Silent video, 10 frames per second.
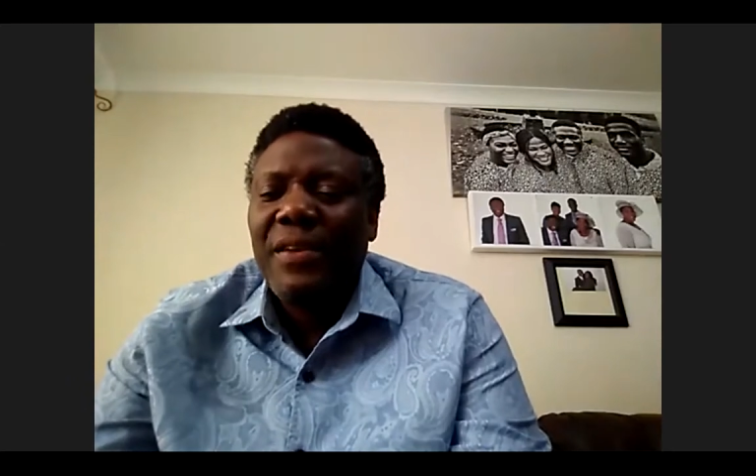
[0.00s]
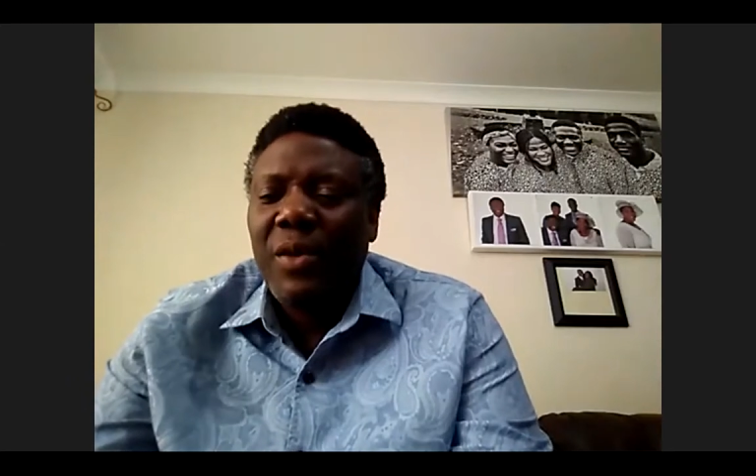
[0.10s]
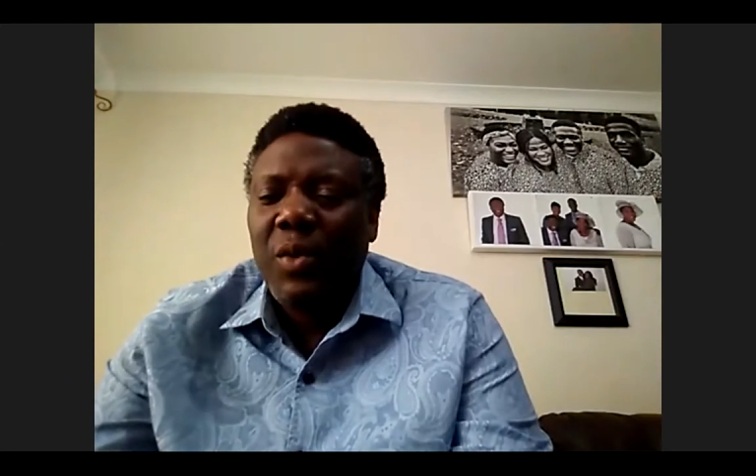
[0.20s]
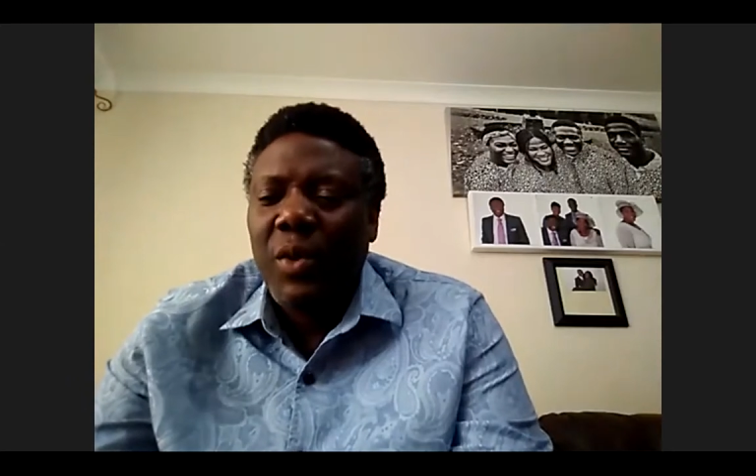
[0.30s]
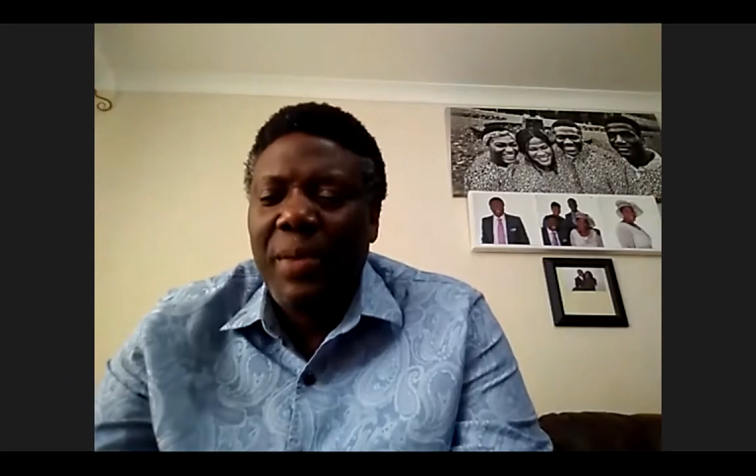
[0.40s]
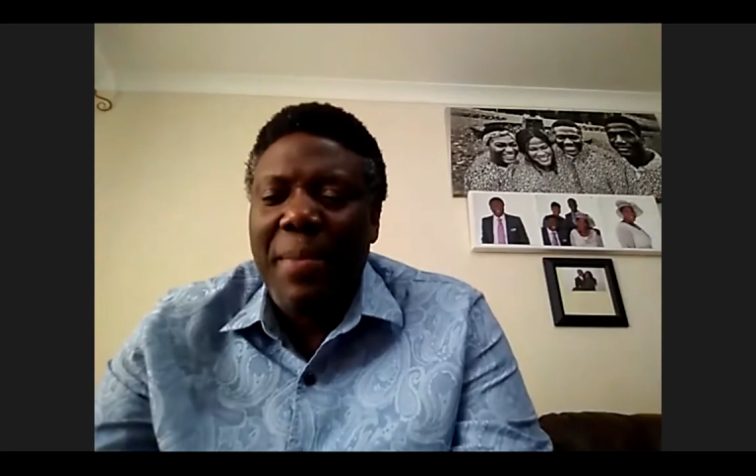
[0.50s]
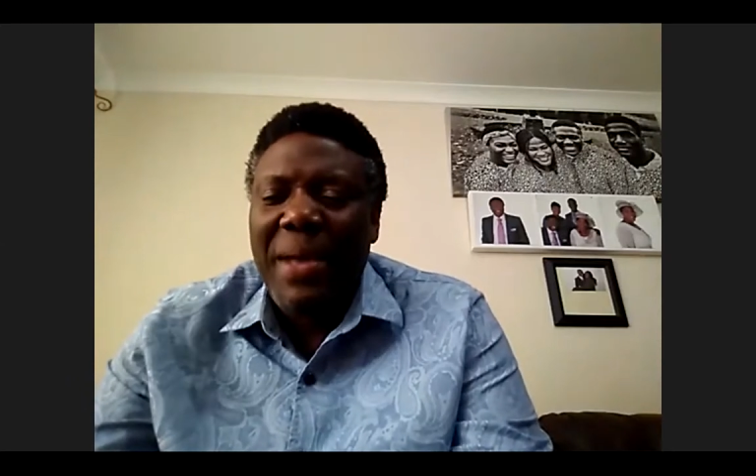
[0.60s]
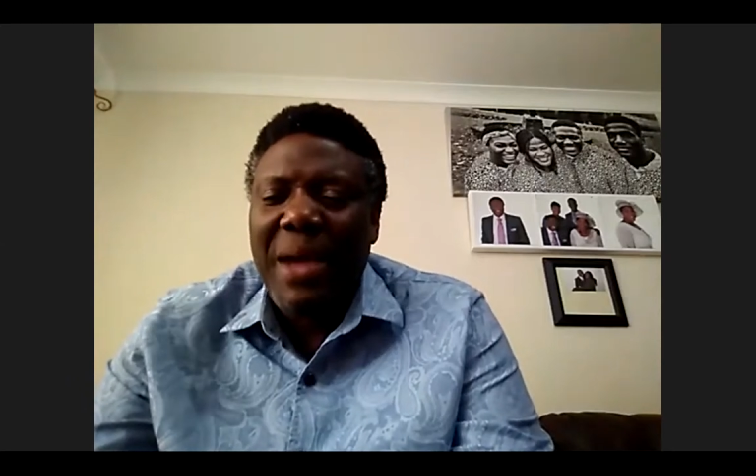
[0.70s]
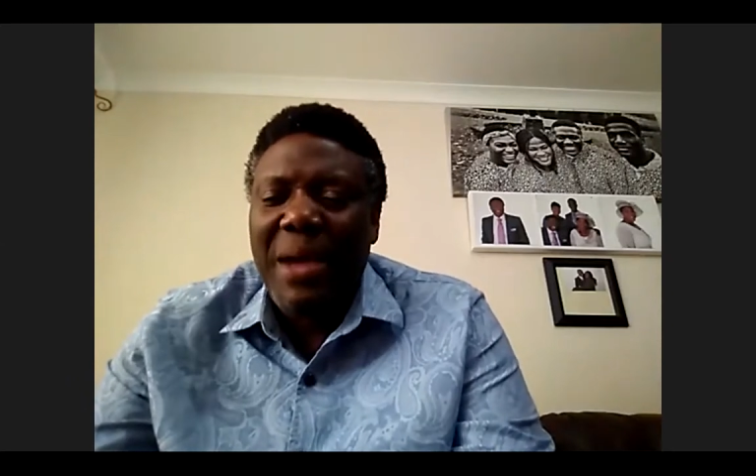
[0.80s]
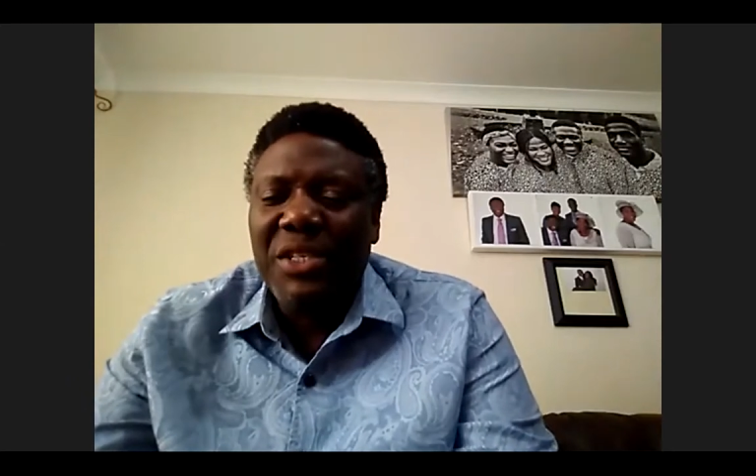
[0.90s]
we remember the
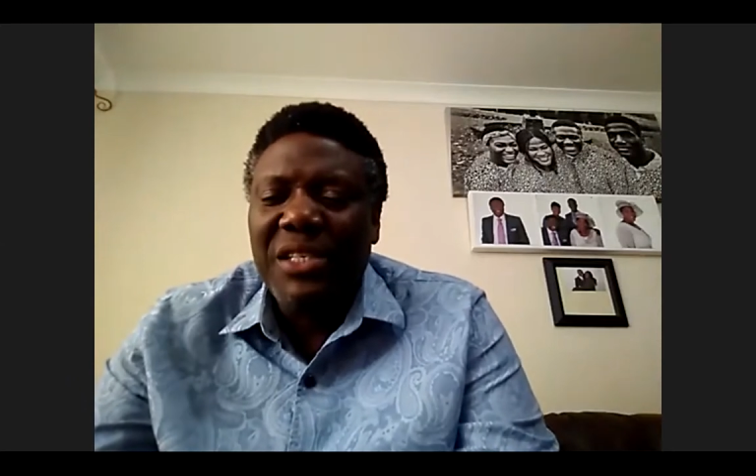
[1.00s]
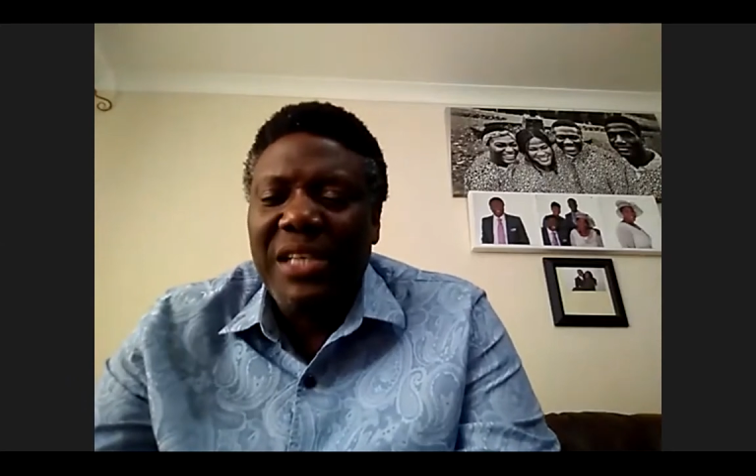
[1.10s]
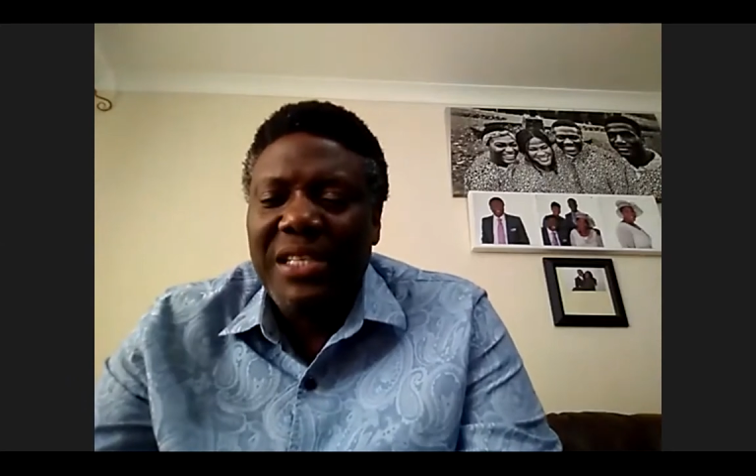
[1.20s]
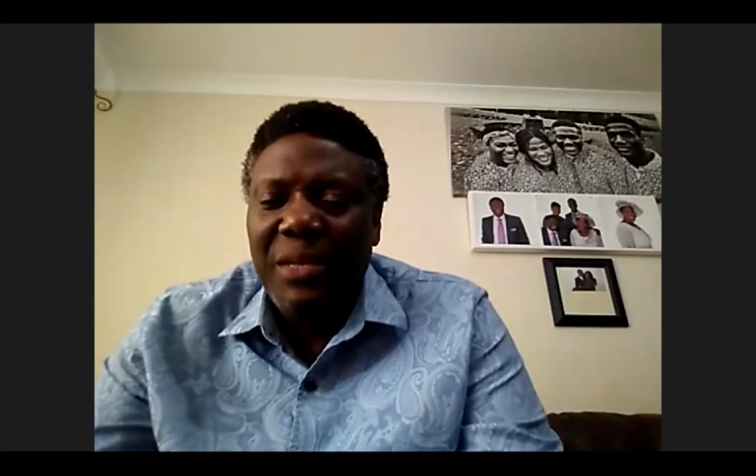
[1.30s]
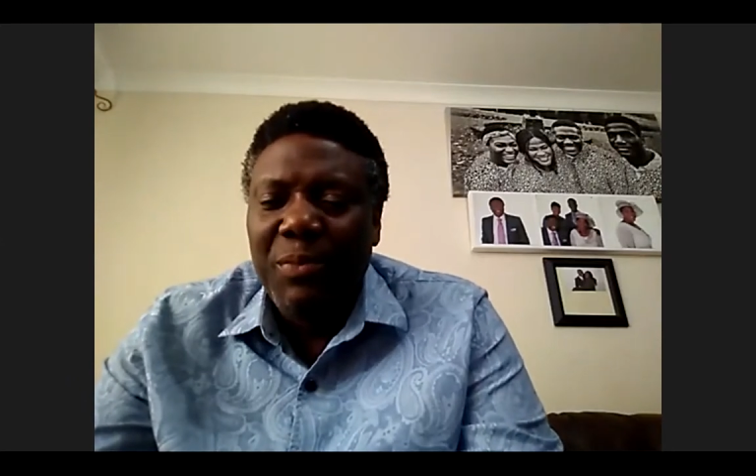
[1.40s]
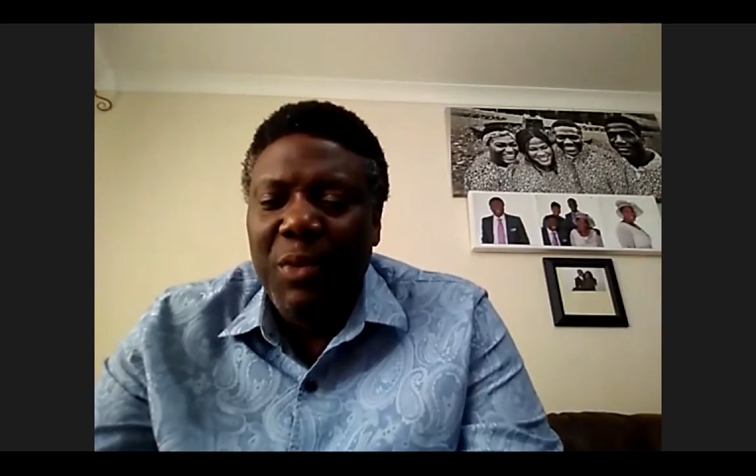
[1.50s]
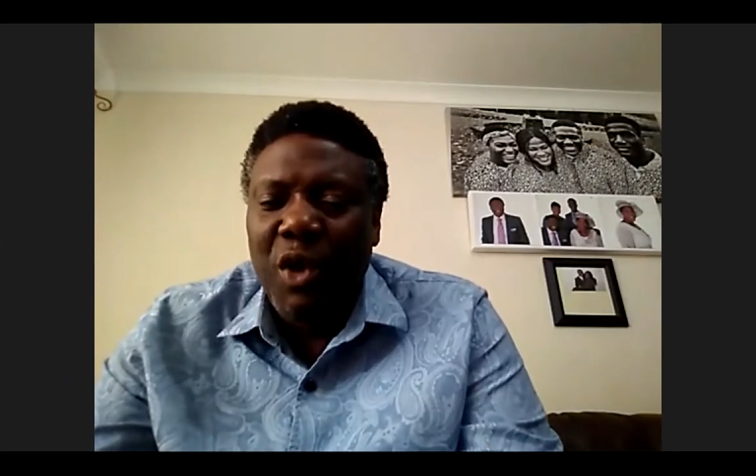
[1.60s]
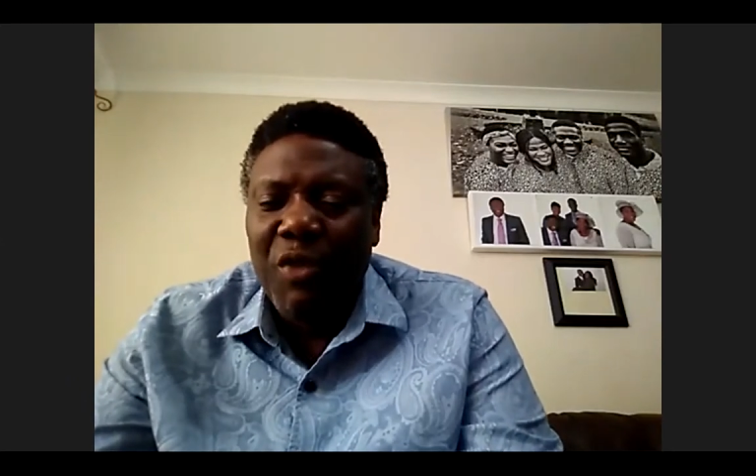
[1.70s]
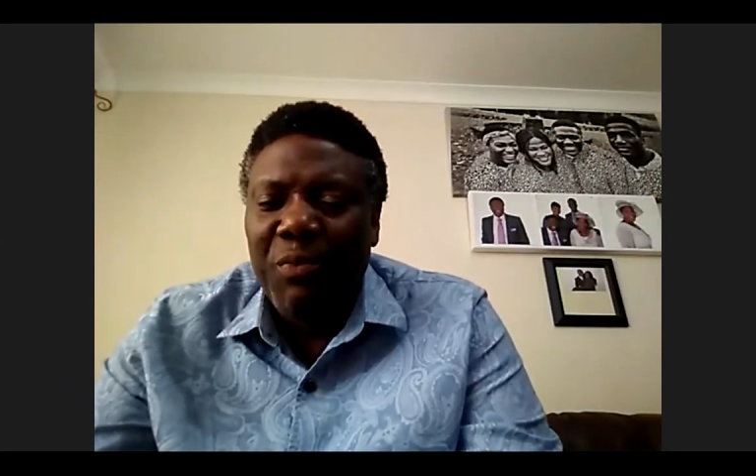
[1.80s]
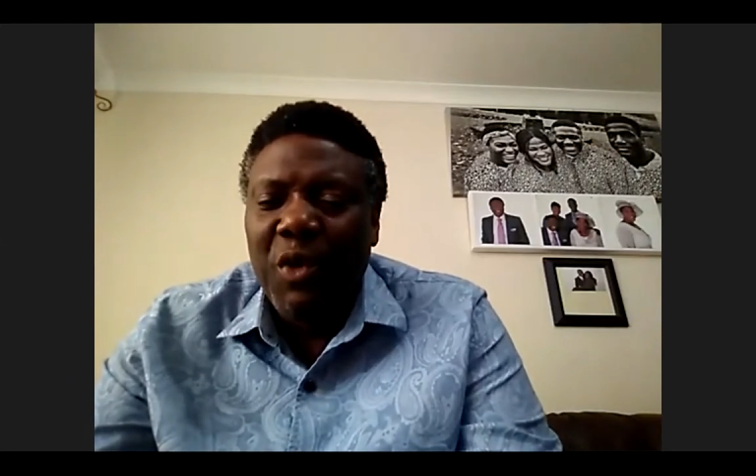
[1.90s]
Bible says in the book
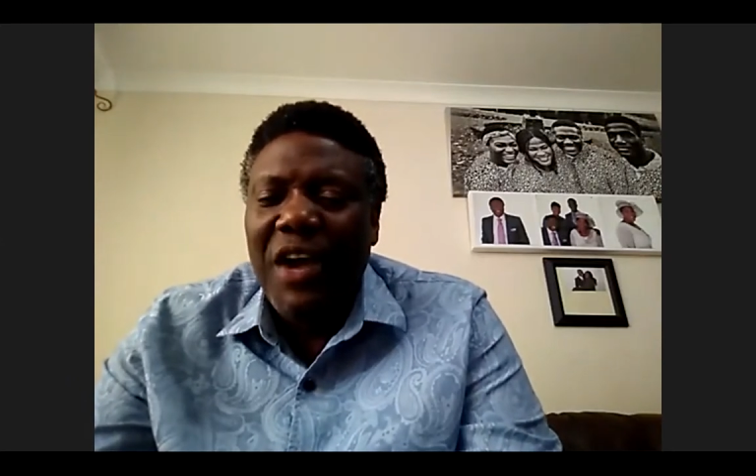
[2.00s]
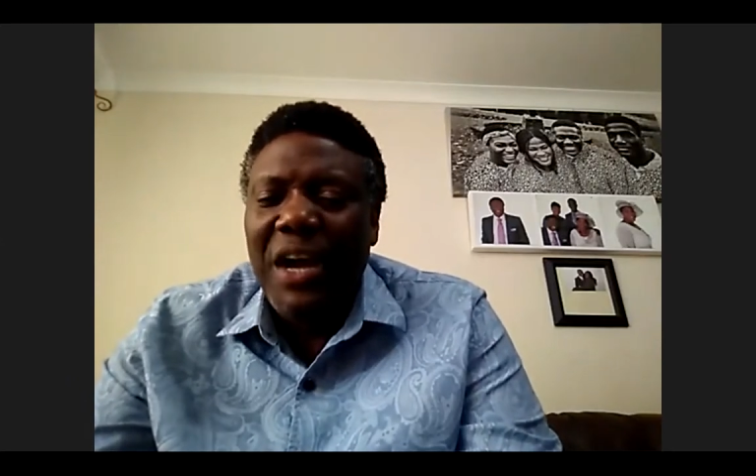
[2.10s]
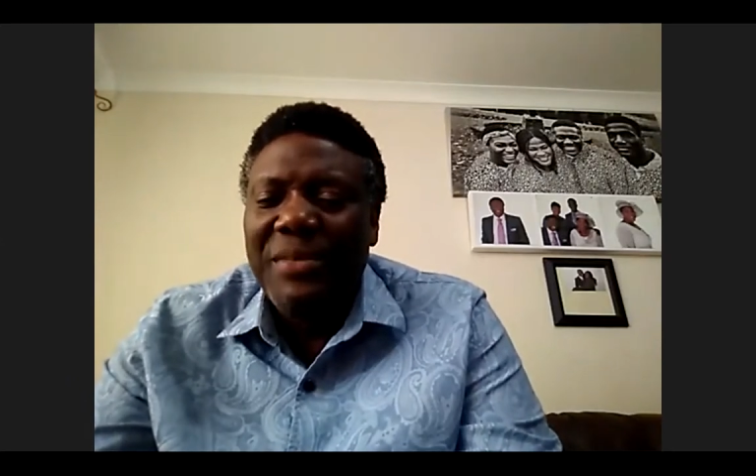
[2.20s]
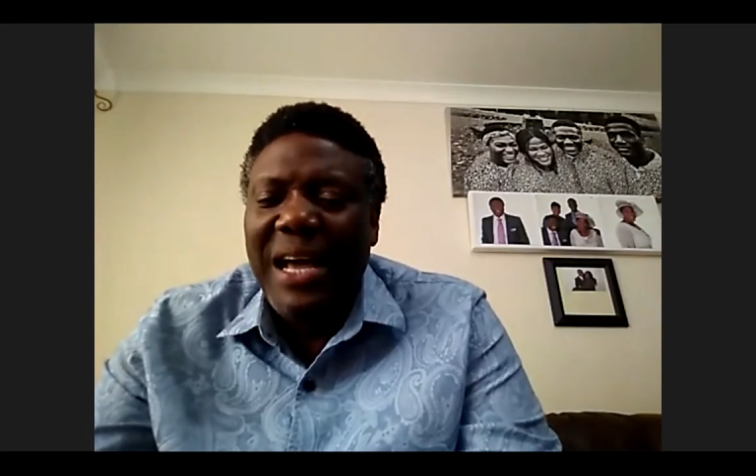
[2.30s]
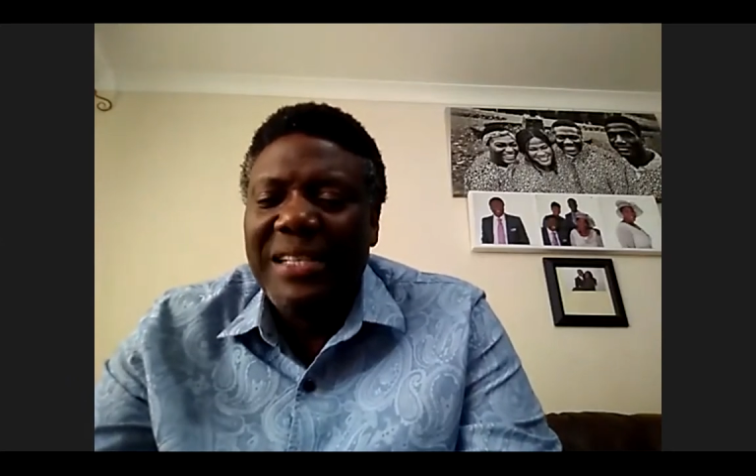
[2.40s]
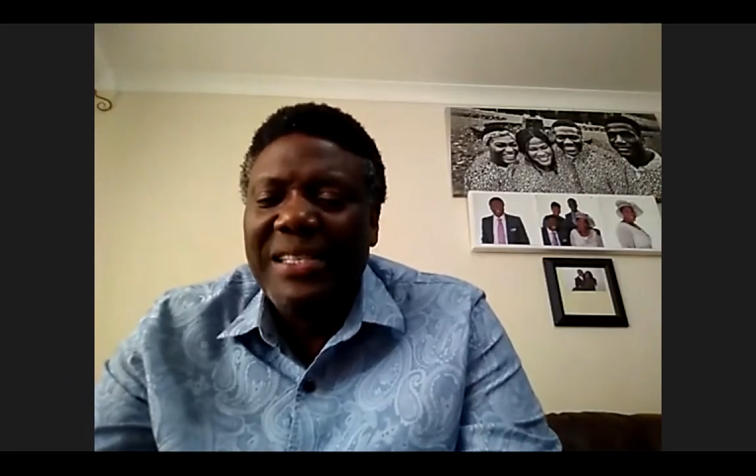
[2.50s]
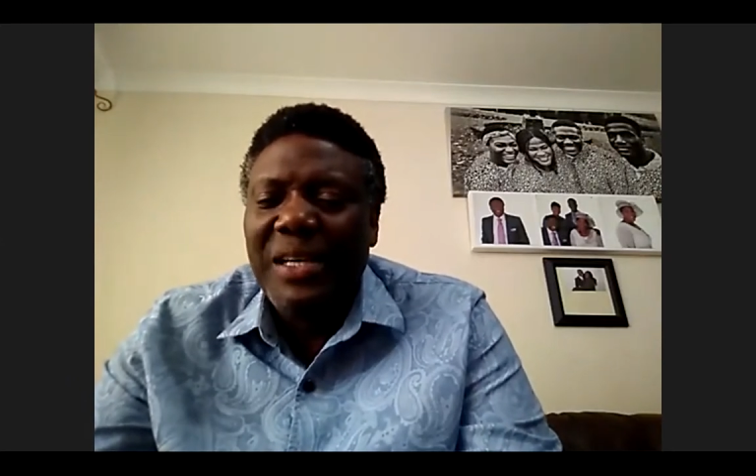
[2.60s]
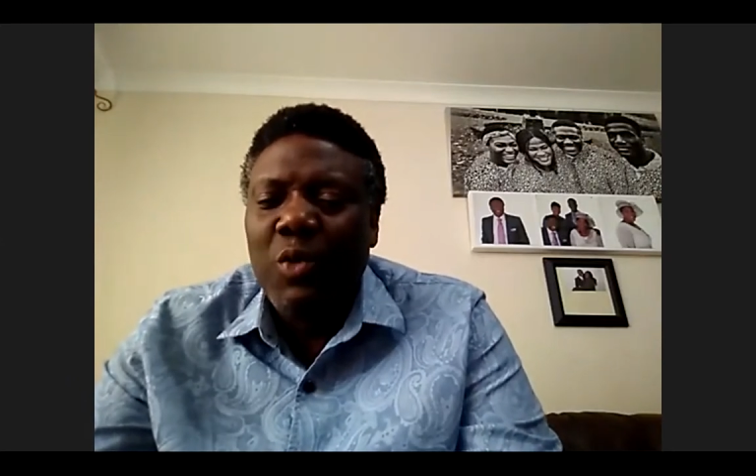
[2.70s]
of Proverbs that